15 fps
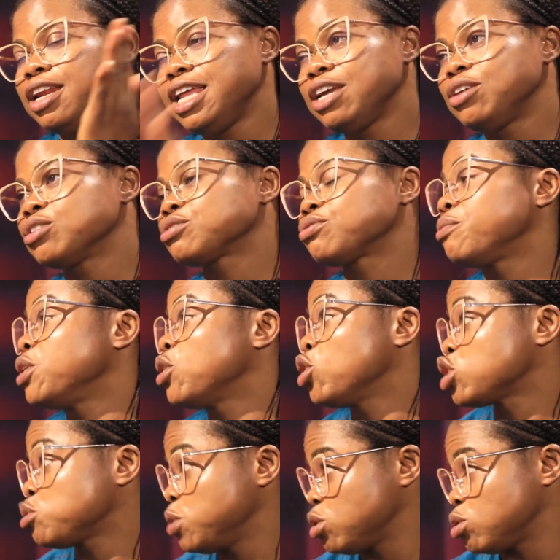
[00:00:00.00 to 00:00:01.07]
Lagos, from the
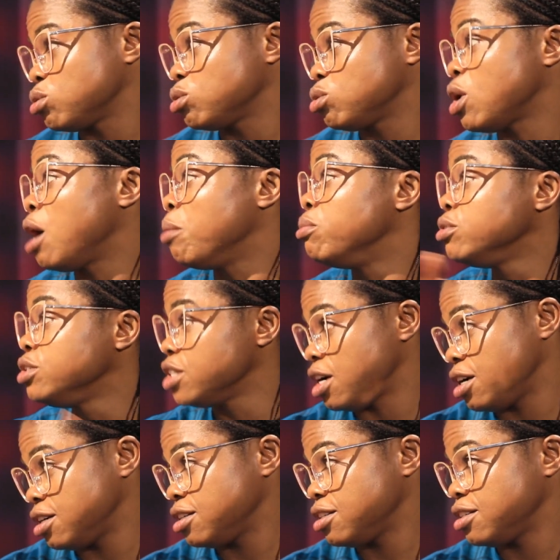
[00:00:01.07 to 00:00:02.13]
hospital to
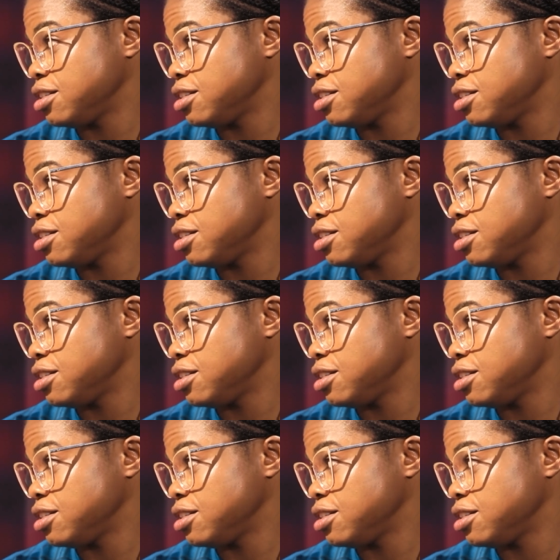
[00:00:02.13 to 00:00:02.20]
Abuja.